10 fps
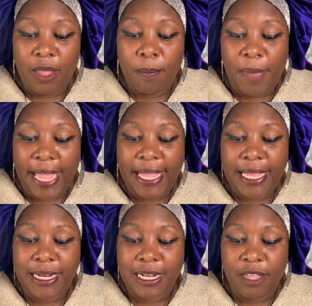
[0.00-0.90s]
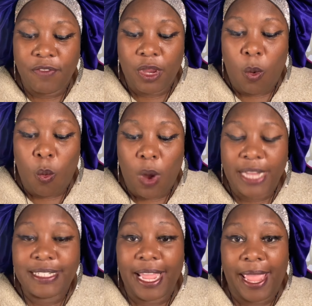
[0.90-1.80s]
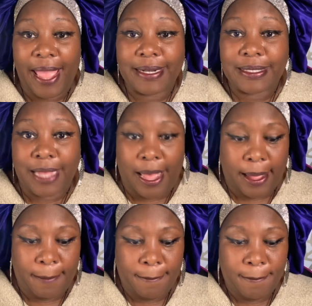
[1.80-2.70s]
make it living one day at a time.